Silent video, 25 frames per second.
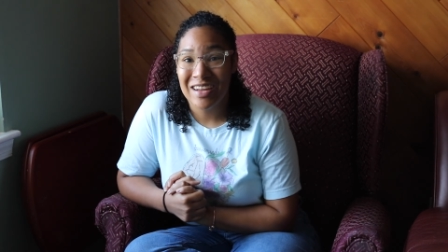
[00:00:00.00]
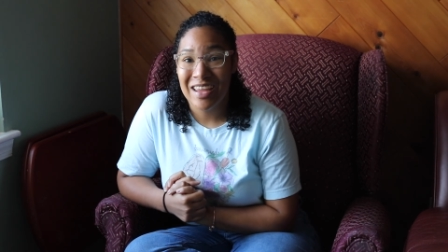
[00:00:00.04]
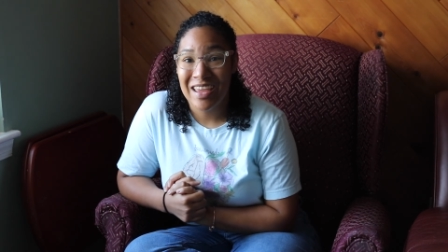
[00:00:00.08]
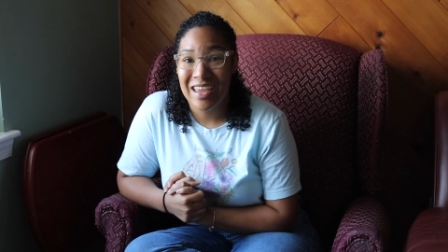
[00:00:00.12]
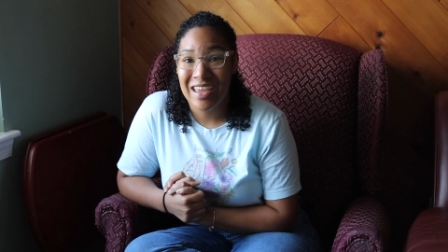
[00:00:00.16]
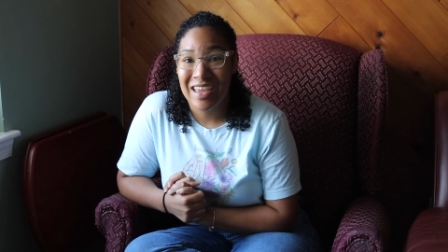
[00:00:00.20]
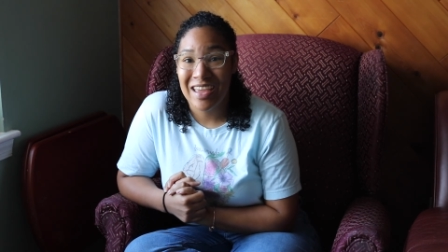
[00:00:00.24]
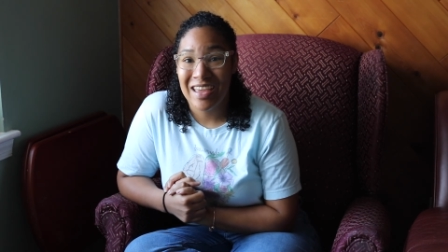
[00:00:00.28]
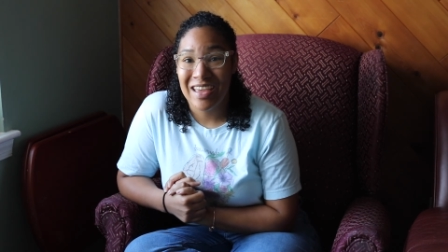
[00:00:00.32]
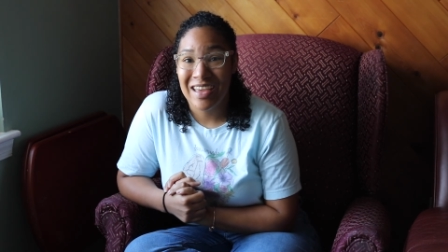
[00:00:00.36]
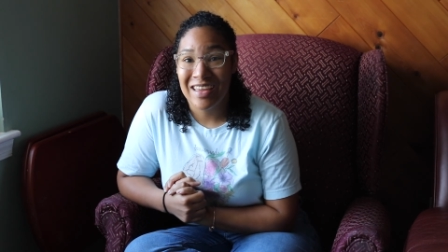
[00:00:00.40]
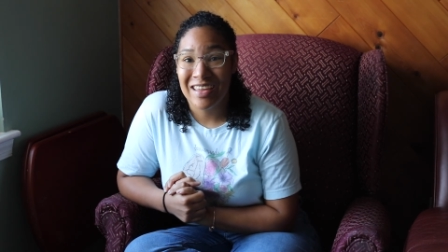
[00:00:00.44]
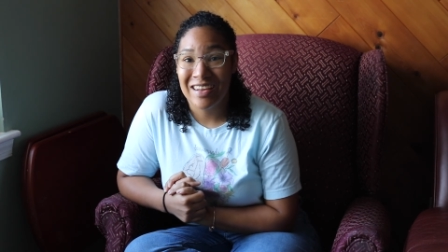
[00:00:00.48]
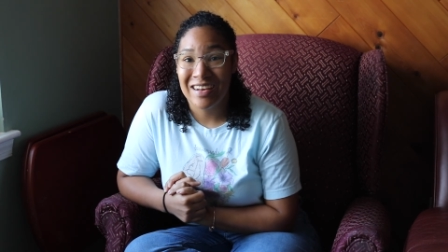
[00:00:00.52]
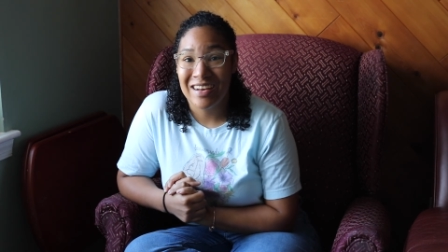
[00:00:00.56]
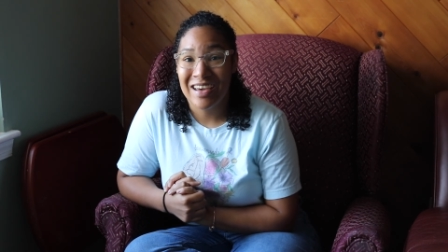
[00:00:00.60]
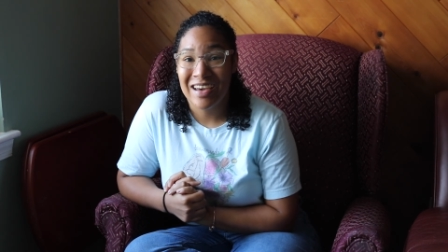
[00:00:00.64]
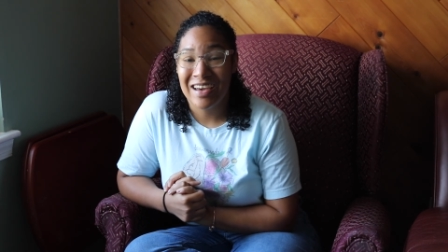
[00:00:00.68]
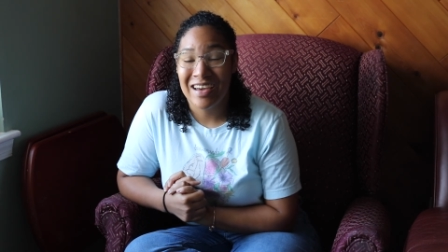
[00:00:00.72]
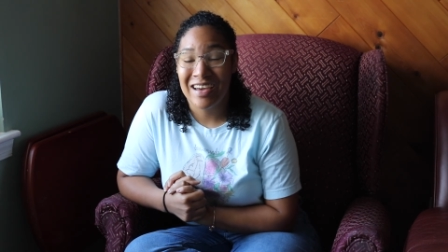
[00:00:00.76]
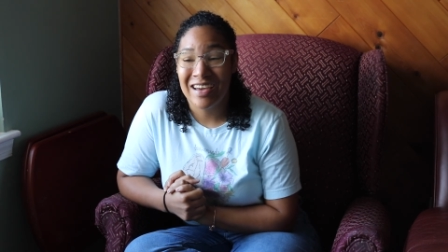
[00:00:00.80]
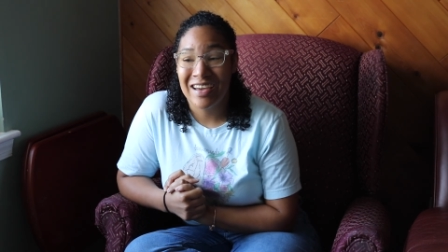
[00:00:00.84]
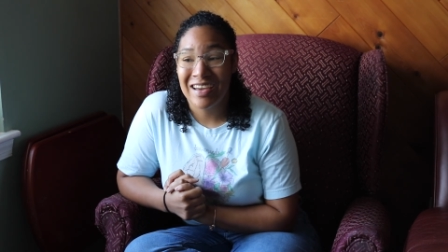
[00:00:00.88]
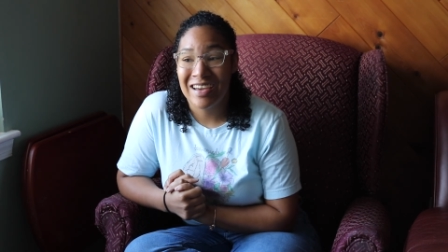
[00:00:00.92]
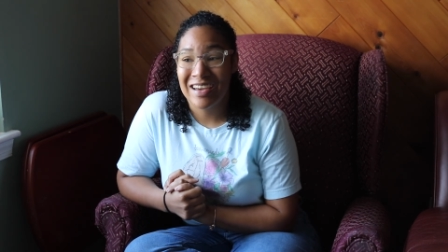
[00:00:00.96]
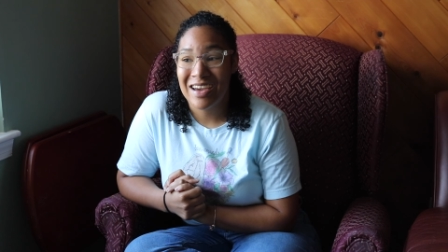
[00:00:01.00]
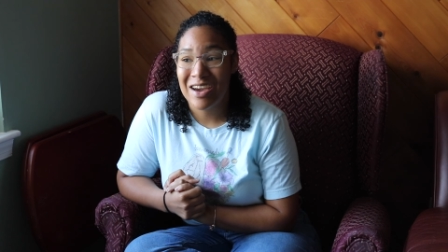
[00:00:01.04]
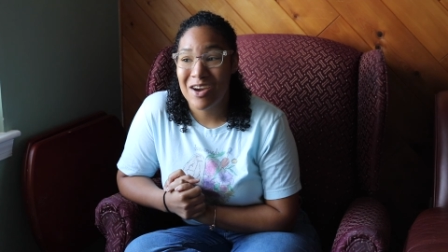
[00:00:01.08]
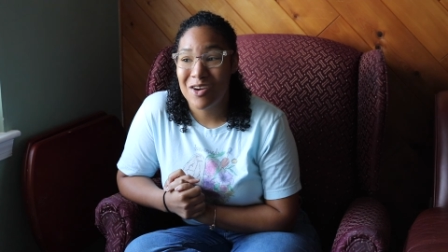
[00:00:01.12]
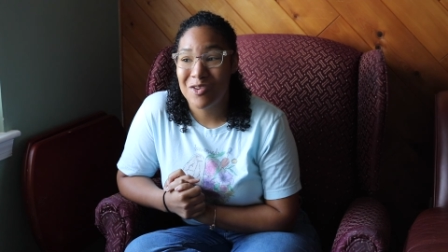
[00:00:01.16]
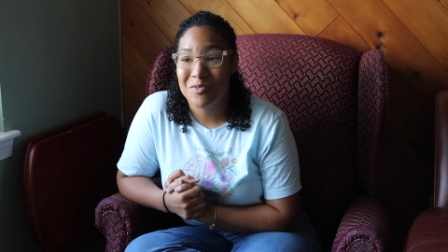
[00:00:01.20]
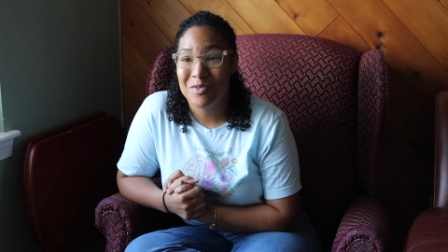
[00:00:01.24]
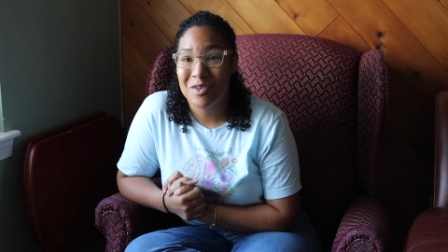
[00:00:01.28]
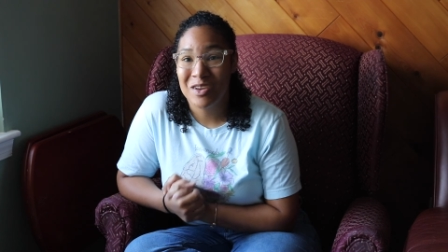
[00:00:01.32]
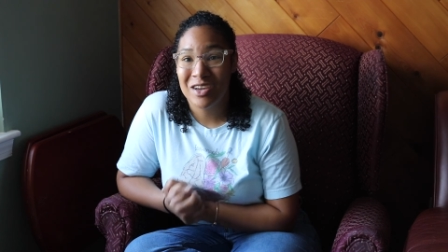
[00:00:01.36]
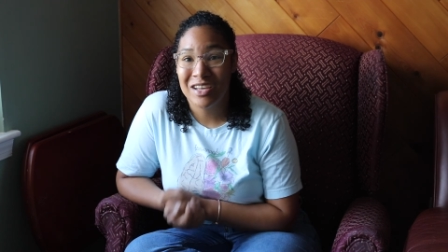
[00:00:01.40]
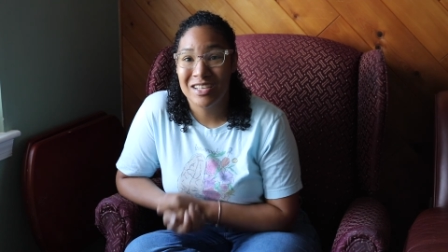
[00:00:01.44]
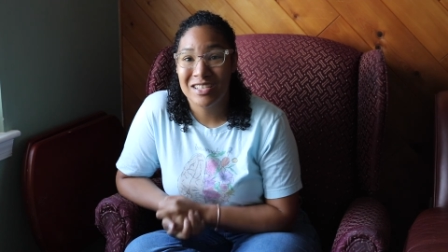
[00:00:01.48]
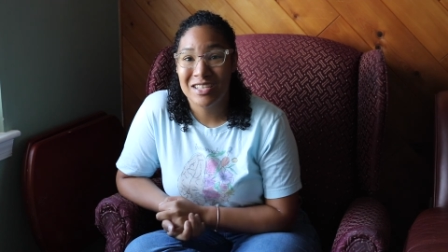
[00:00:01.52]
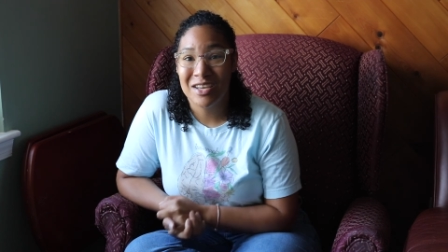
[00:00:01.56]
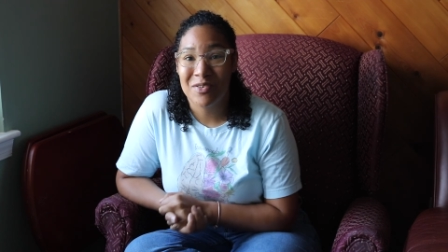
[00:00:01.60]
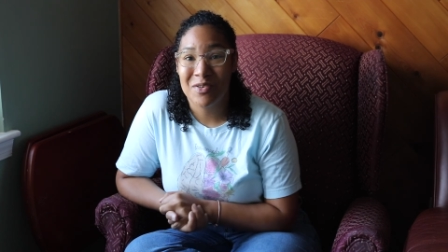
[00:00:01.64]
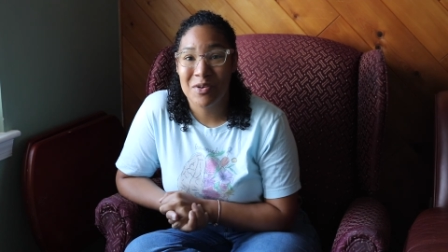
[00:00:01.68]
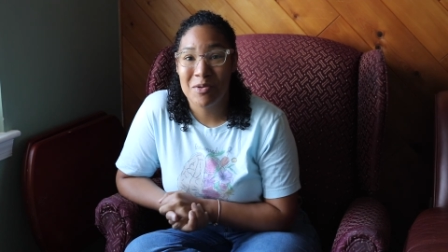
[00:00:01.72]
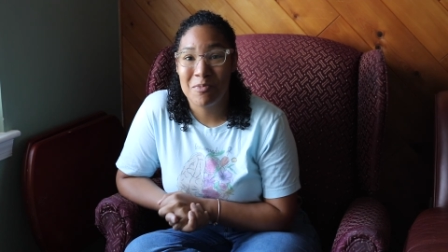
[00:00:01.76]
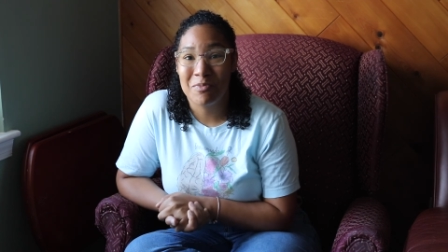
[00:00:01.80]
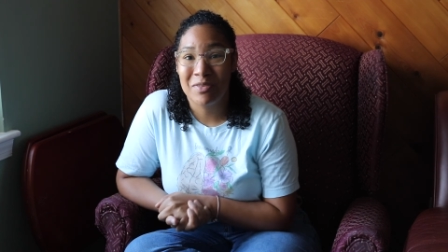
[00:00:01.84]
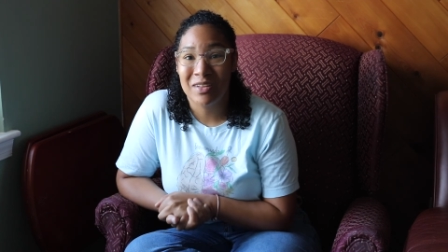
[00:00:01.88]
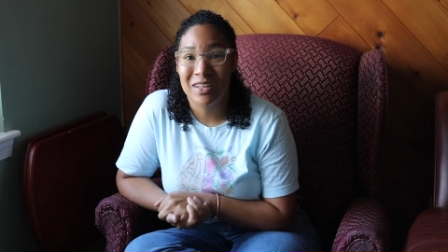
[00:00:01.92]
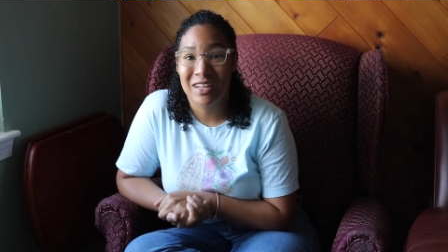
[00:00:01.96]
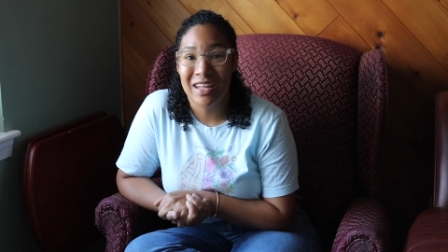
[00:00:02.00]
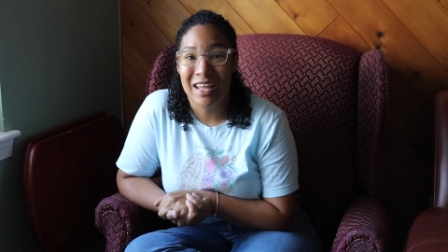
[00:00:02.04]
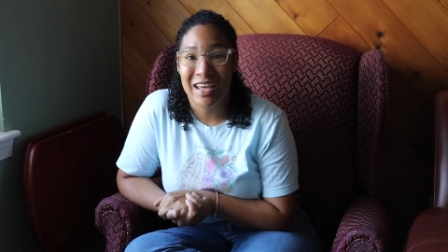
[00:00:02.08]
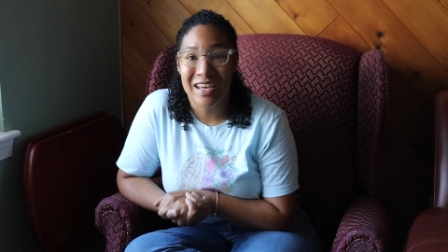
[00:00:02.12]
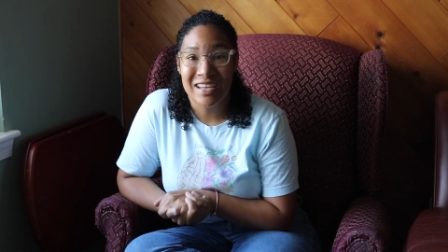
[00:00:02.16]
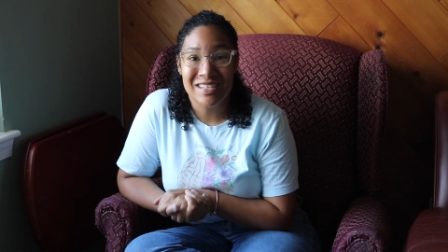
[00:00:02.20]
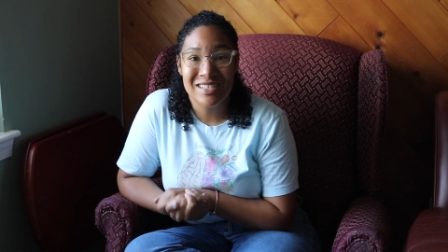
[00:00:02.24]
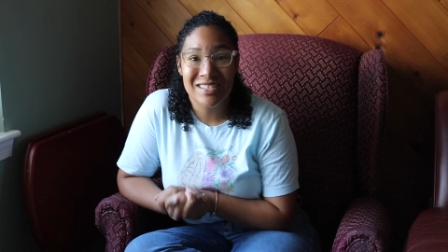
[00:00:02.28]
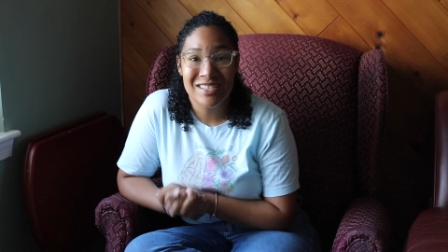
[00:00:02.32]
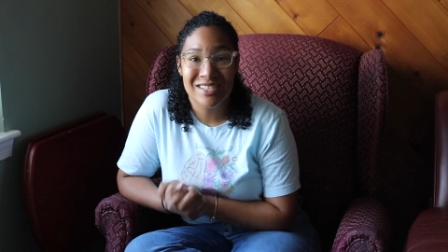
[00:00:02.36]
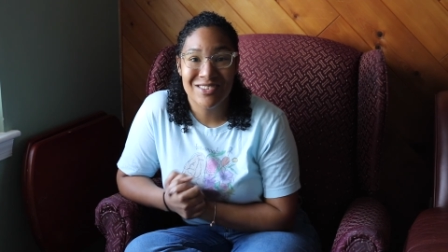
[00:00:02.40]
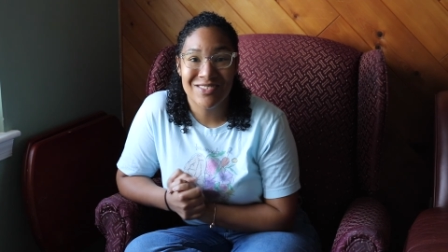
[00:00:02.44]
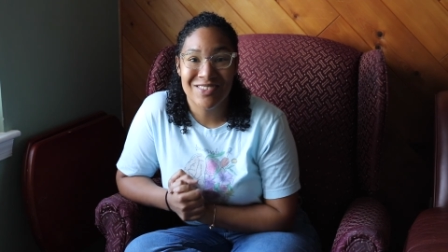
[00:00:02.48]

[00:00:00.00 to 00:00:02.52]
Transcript: and uh, I hope you guys have a blessed